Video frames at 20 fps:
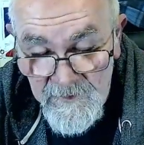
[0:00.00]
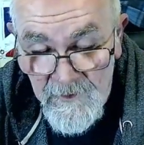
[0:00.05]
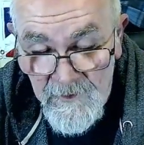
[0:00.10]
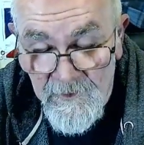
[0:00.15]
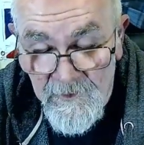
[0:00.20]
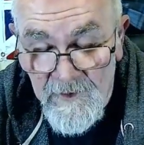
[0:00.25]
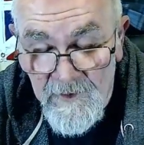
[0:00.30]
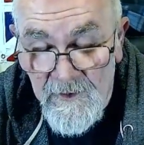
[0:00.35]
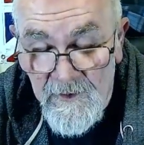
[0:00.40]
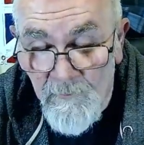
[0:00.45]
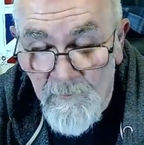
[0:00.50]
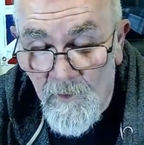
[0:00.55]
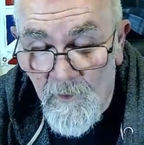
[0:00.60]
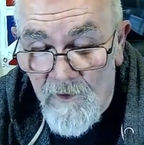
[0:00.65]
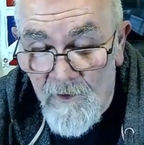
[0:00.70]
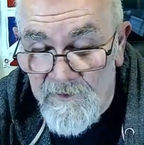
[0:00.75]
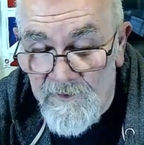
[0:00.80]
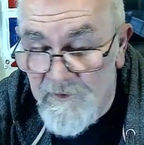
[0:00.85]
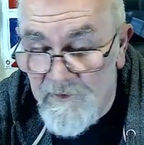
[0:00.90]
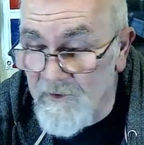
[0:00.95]
think it
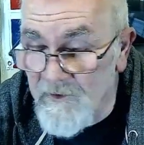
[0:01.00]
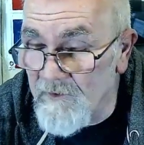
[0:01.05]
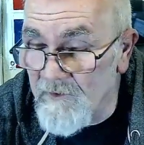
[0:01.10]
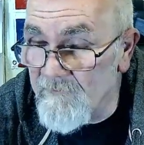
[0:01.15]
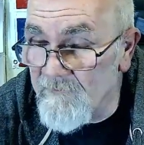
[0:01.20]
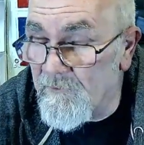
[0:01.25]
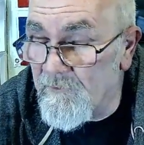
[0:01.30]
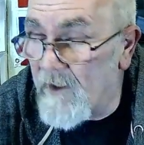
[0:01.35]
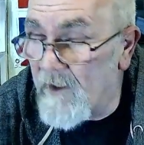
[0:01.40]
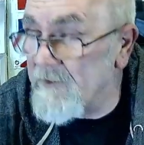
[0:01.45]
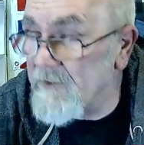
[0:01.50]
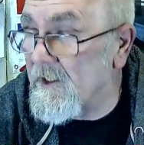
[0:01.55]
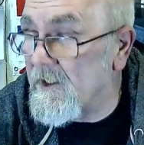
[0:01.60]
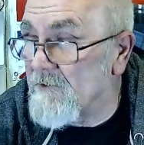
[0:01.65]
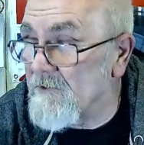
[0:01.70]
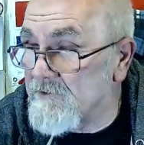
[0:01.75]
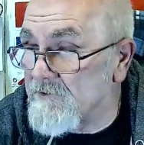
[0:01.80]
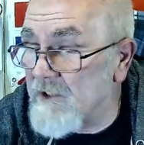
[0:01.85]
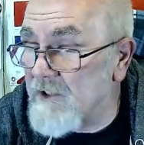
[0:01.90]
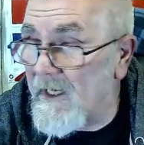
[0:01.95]
was, of
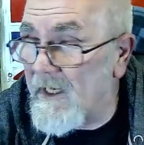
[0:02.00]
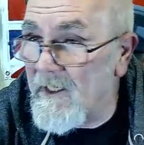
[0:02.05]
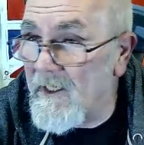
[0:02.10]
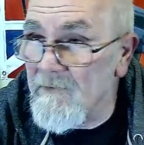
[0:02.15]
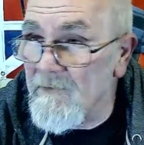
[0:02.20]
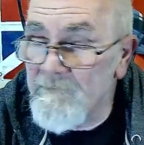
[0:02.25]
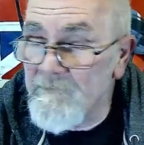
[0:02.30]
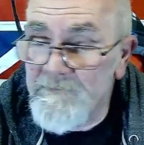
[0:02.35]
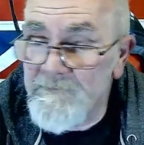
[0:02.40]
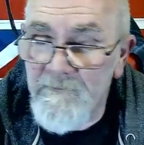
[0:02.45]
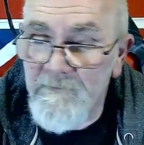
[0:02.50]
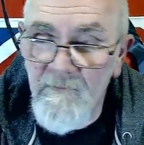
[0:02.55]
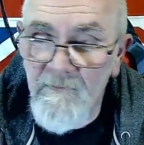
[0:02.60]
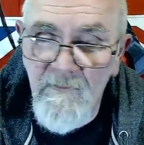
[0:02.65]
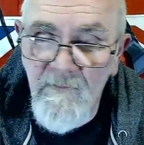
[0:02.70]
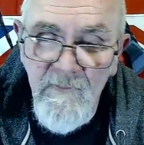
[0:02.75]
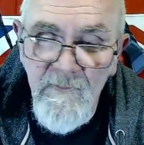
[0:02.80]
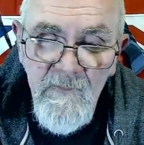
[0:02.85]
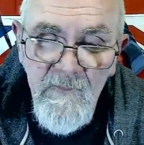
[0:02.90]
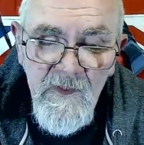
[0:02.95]
radio chatter
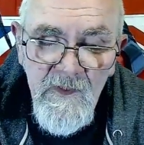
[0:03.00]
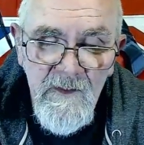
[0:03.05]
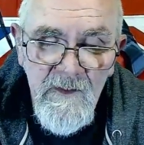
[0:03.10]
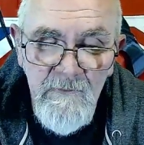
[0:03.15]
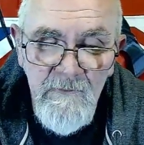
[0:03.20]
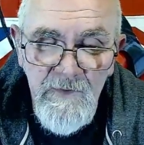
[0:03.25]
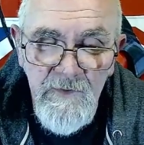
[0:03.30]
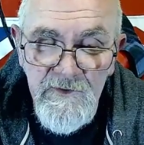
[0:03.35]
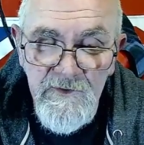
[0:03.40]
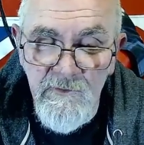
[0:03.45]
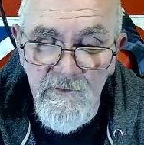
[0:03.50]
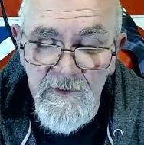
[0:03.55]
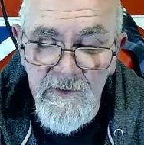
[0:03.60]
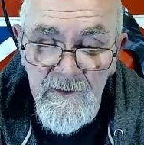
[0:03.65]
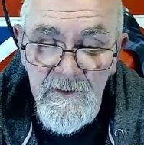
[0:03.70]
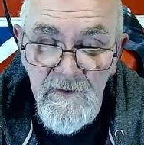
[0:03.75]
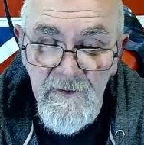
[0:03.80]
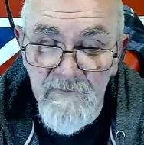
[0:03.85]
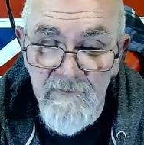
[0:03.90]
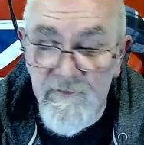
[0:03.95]

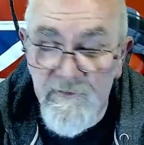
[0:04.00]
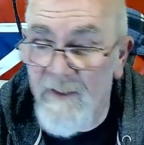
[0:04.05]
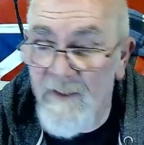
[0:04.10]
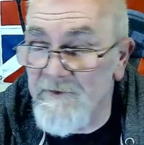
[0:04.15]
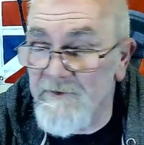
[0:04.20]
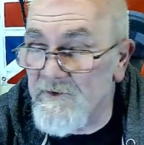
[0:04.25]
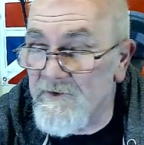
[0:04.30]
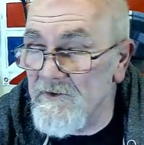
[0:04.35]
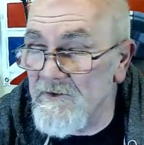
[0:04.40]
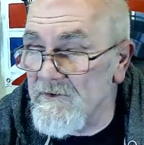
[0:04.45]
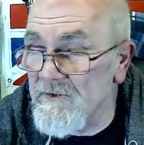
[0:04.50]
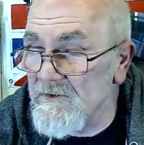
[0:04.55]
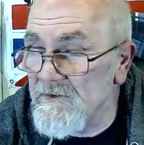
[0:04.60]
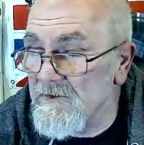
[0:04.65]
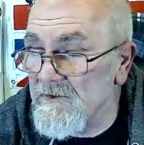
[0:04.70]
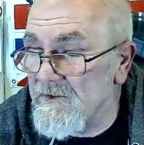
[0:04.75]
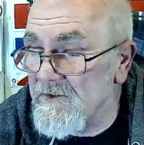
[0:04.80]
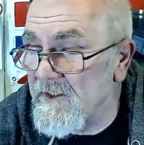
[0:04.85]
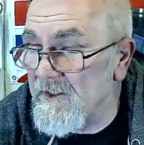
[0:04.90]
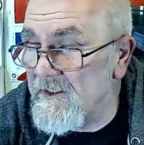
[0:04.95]
between the French and
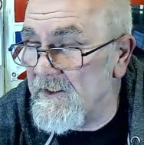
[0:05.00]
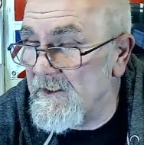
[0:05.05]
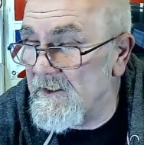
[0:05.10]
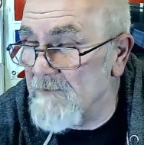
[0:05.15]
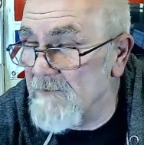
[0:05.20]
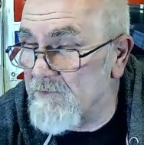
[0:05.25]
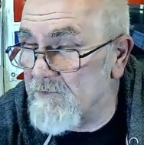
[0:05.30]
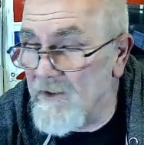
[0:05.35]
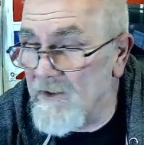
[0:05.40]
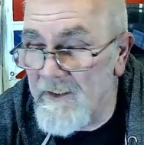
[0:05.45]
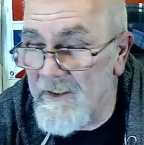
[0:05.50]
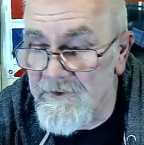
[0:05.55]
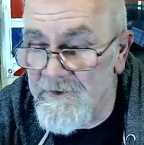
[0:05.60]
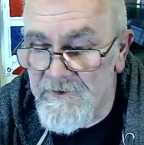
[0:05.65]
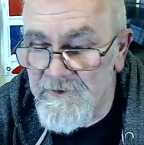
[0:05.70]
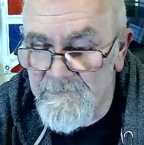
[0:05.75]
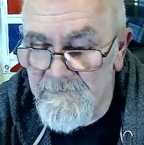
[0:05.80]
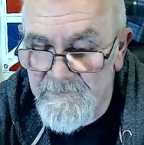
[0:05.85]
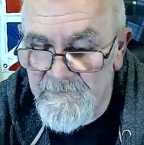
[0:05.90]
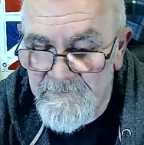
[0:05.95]
the
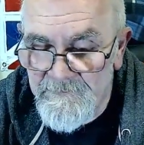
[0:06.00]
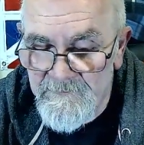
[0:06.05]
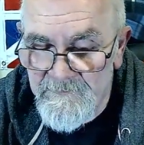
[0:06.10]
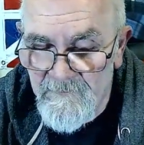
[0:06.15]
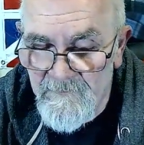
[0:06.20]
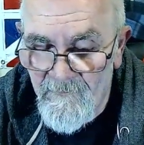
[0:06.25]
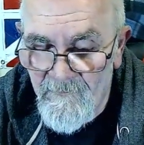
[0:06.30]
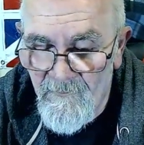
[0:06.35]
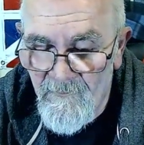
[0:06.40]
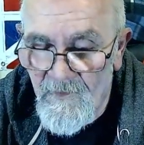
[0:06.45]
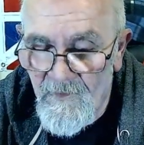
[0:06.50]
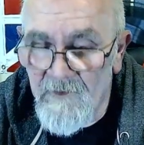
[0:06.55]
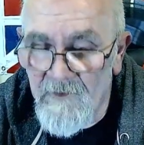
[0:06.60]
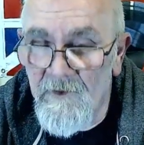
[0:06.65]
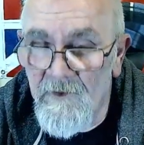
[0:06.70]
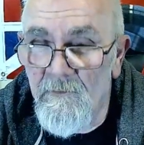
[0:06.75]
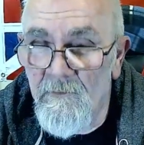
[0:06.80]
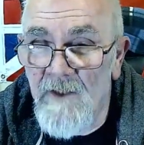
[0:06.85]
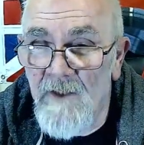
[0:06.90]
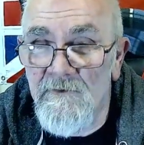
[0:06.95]
British in
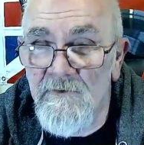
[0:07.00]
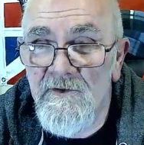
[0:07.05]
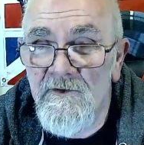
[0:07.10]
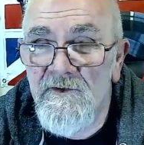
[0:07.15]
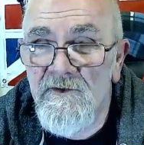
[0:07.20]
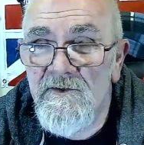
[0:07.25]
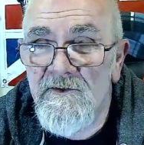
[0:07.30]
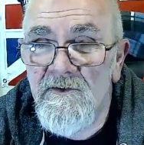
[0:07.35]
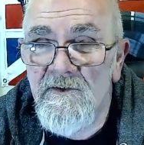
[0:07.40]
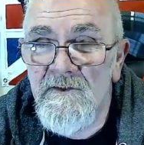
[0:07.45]
the boats,